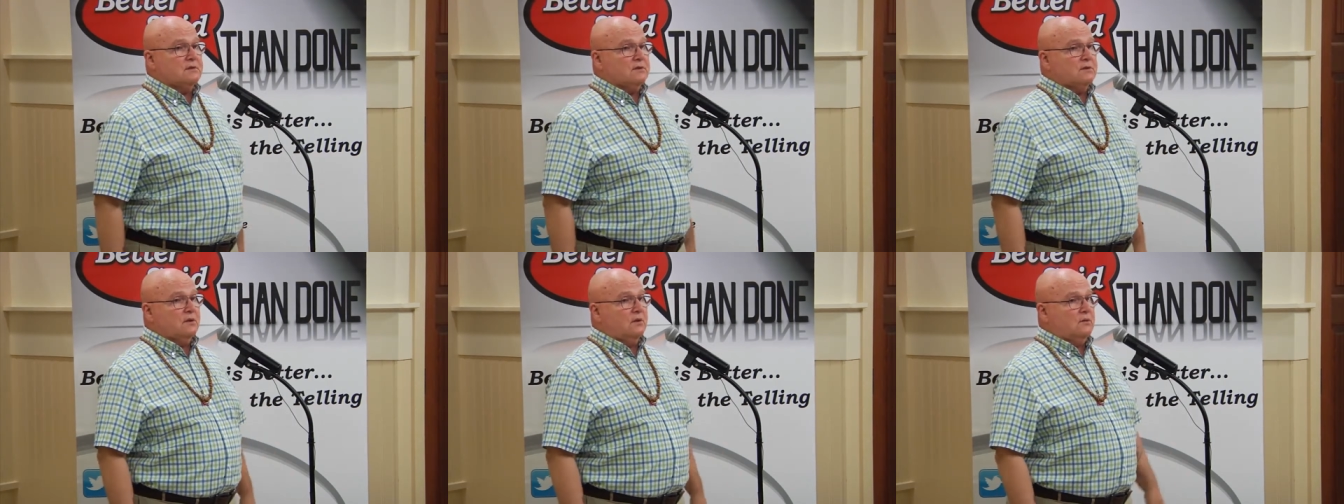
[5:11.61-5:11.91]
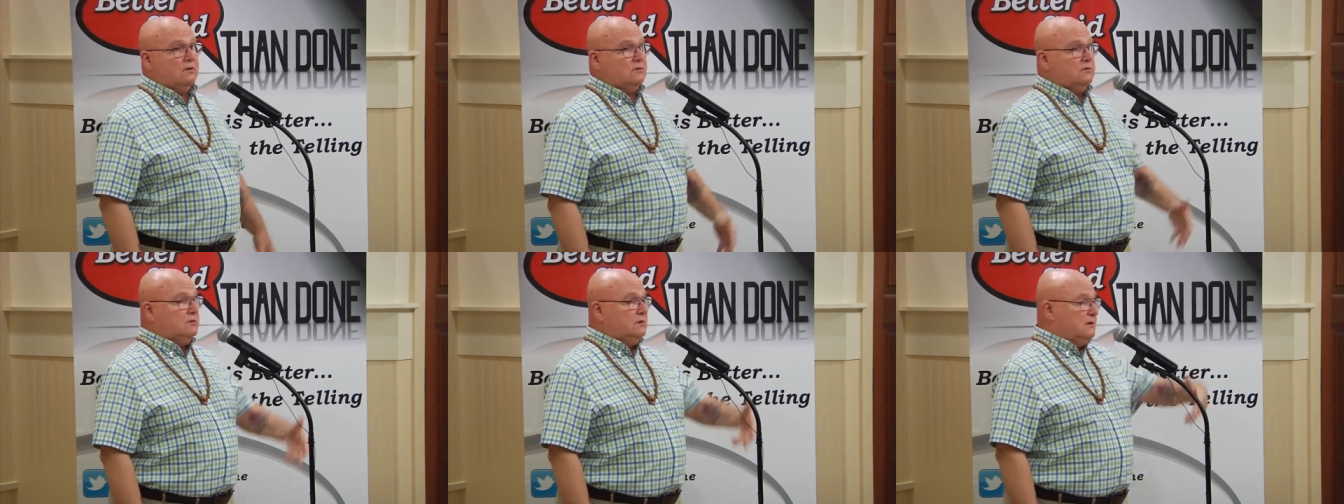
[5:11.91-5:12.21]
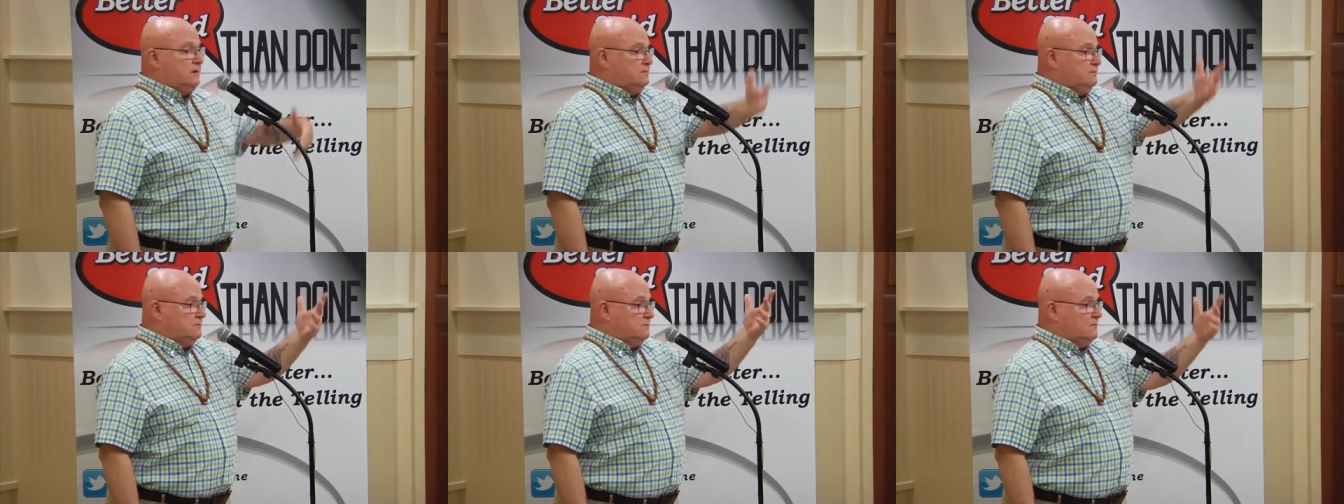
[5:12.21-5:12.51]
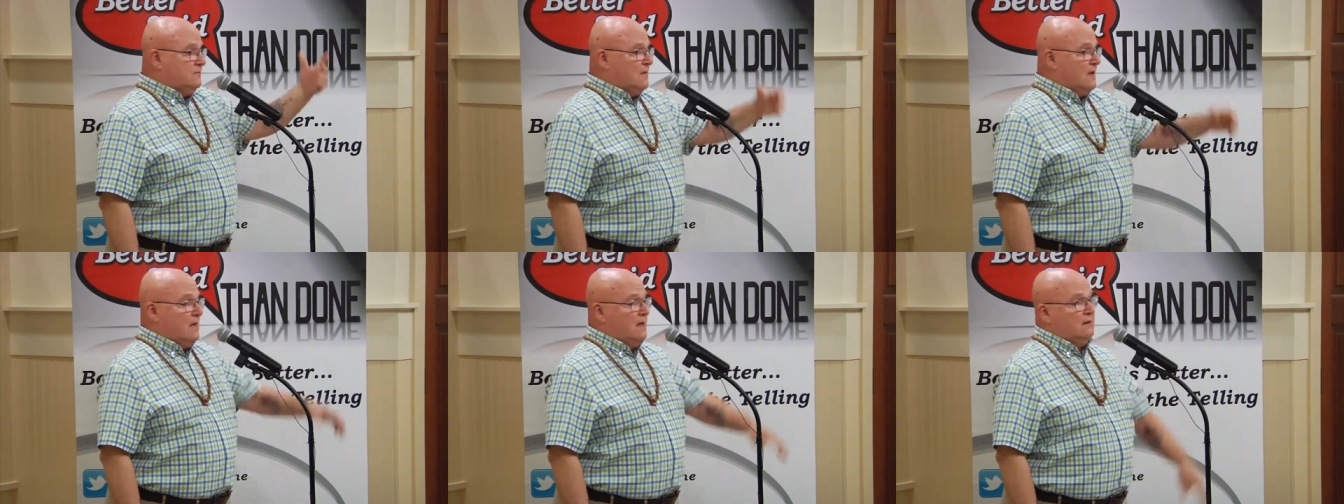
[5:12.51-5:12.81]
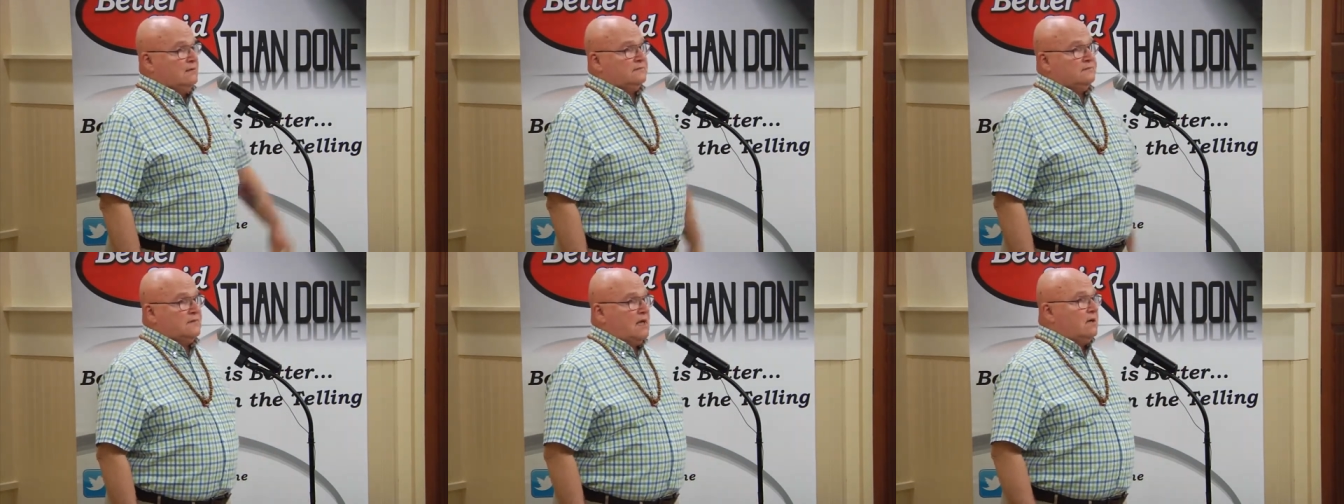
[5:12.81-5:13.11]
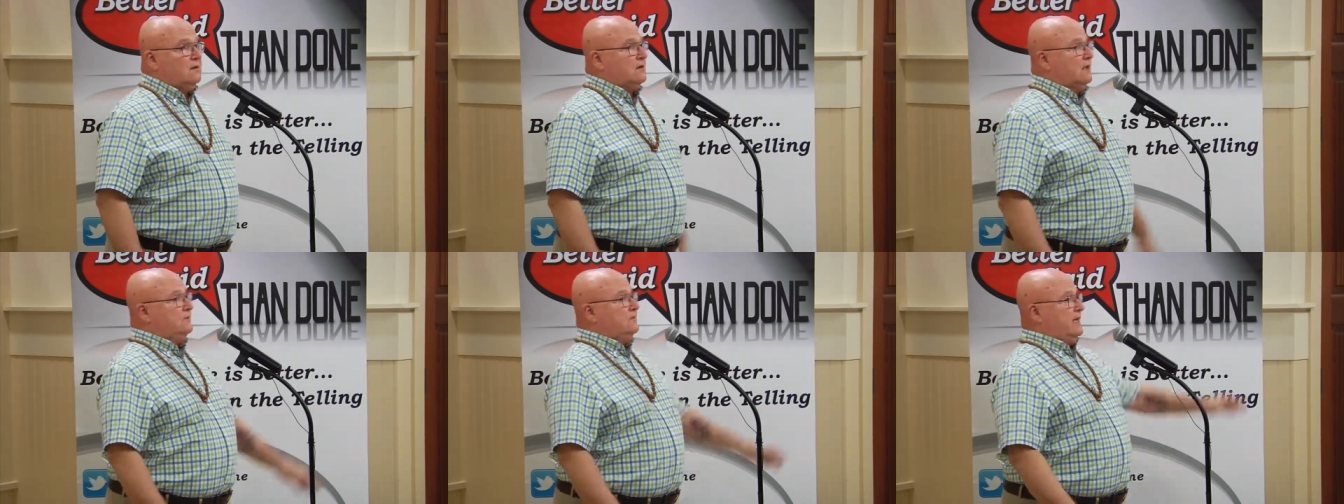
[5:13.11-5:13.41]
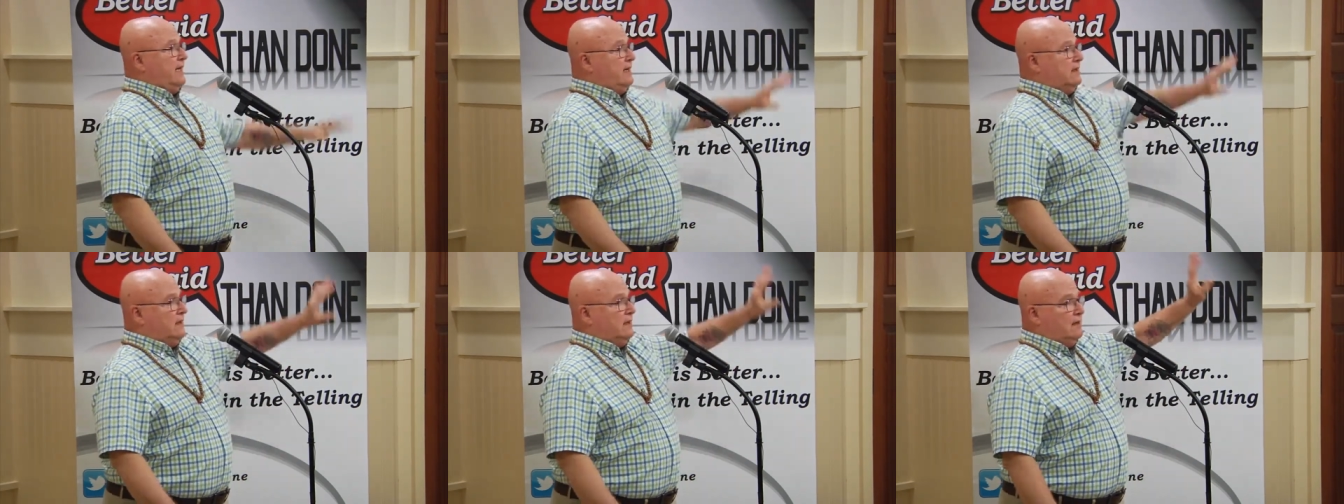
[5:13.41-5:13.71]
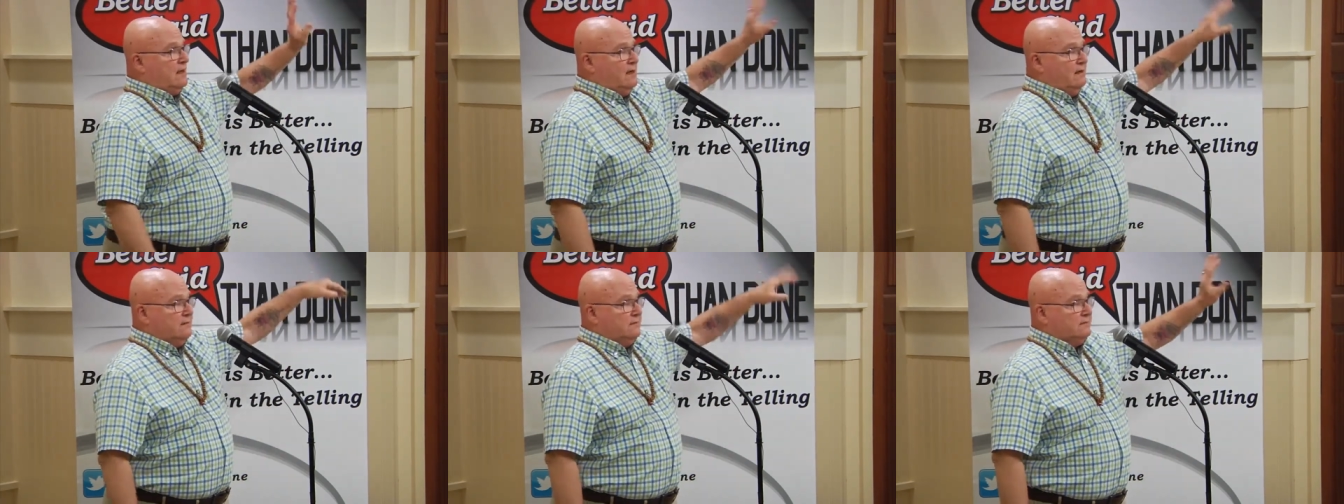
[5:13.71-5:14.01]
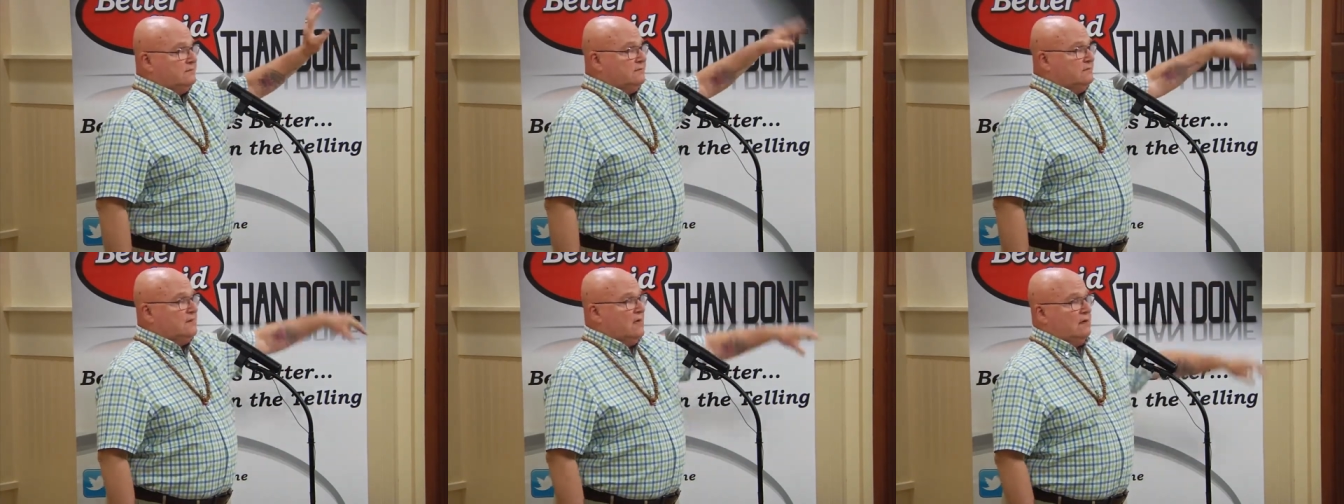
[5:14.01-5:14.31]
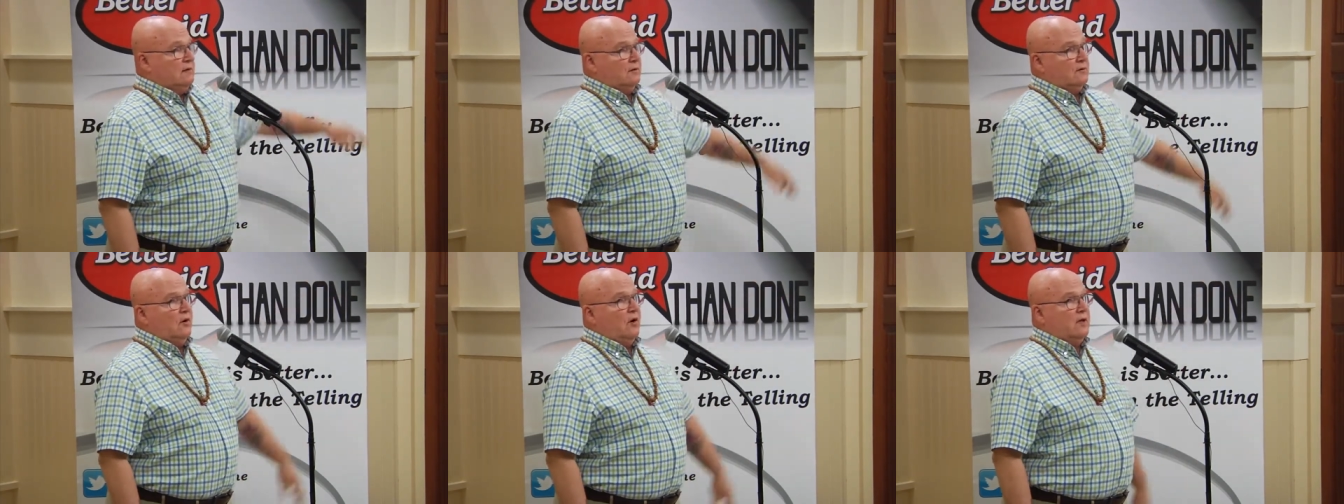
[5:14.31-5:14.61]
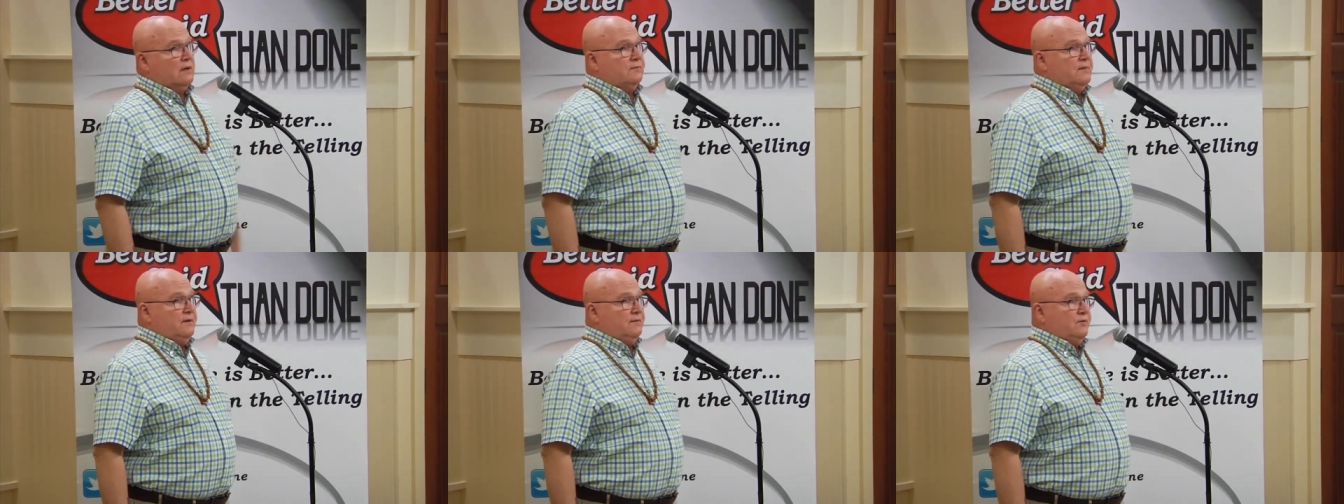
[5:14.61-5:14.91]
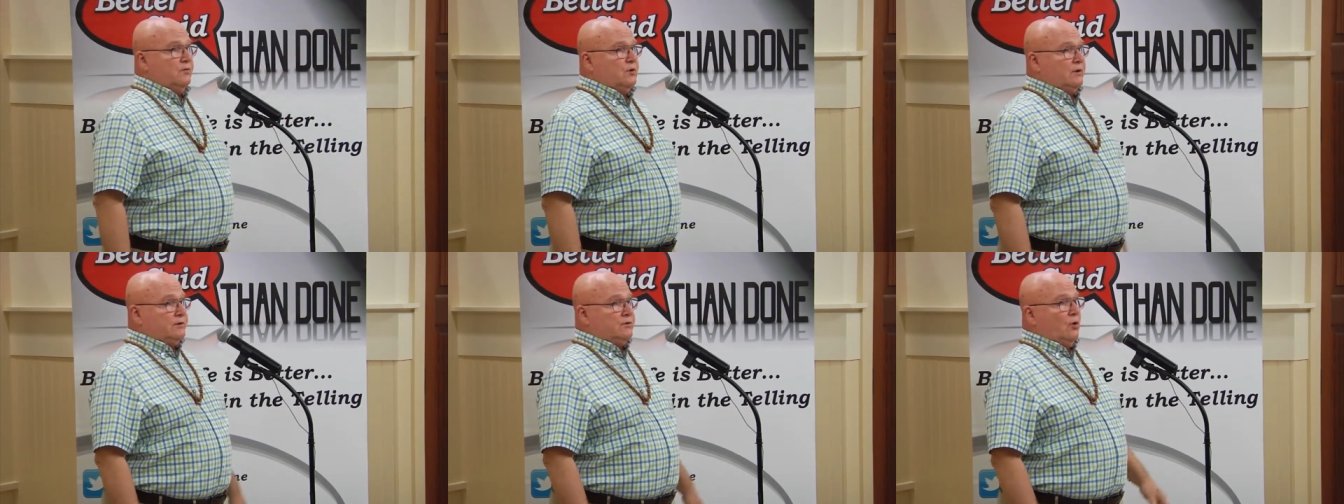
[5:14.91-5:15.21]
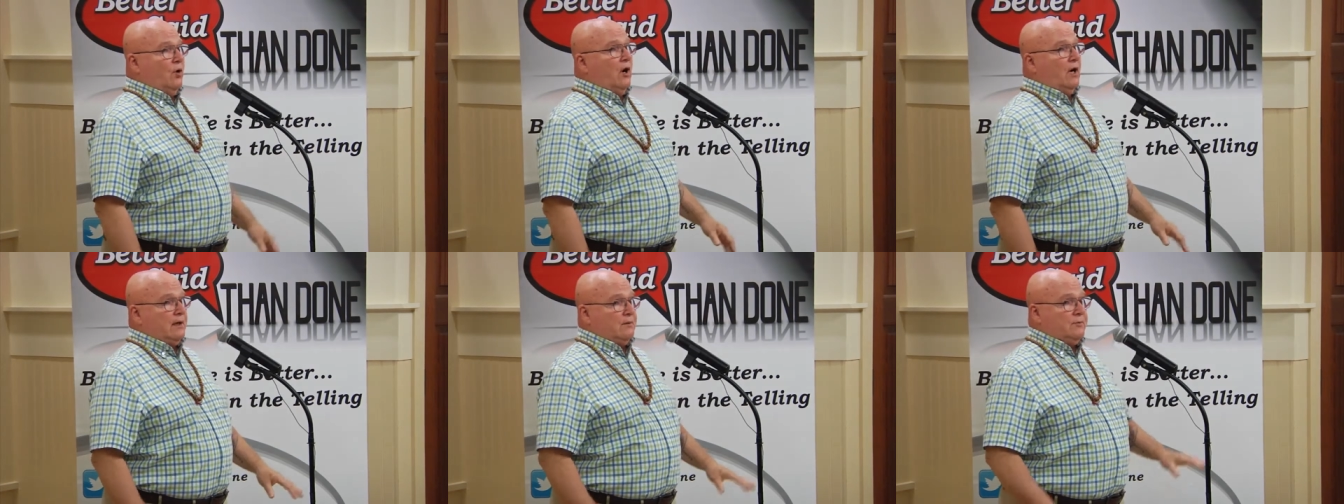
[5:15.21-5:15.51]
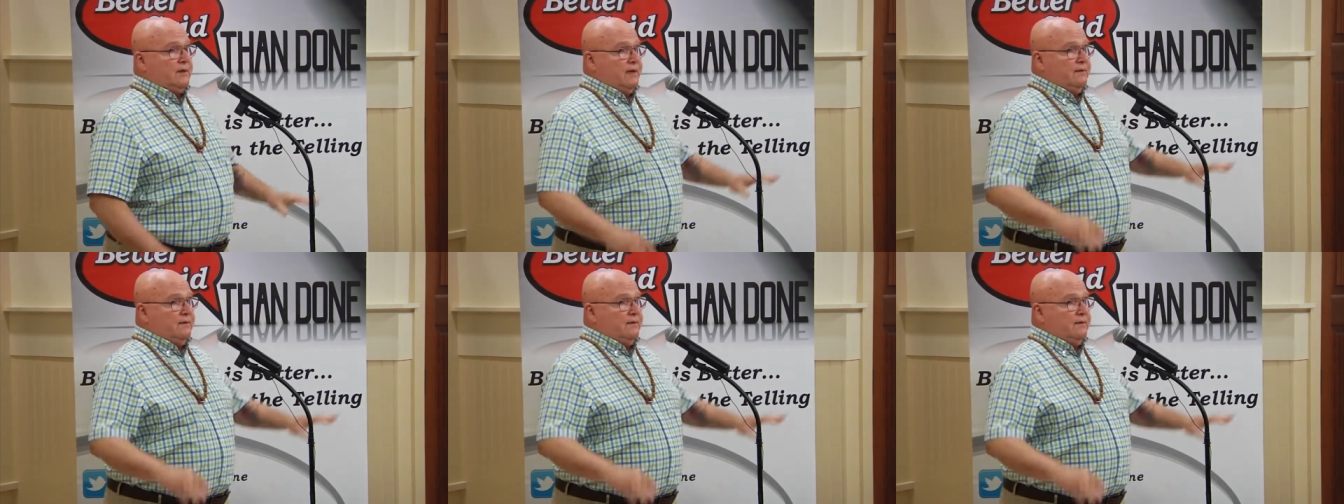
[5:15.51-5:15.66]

So I'll come get you long before dawn.